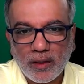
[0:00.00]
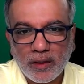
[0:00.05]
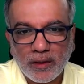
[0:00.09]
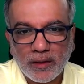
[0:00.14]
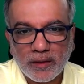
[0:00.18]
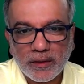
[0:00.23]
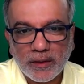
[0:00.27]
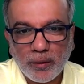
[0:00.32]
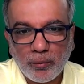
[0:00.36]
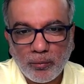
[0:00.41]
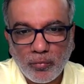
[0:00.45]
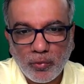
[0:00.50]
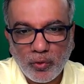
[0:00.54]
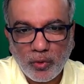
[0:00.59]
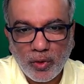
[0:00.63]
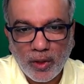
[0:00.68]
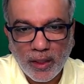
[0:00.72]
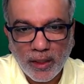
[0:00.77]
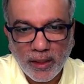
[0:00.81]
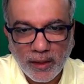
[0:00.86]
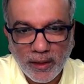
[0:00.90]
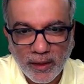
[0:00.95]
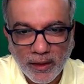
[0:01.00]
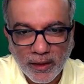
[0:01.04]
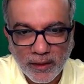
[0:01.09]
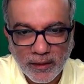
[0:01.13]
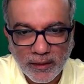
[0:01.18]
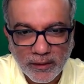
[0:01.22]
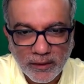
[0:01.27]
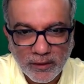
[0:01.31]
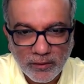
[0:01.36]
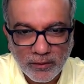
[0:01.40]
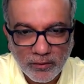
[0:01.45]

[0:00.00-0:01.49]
some more ideas as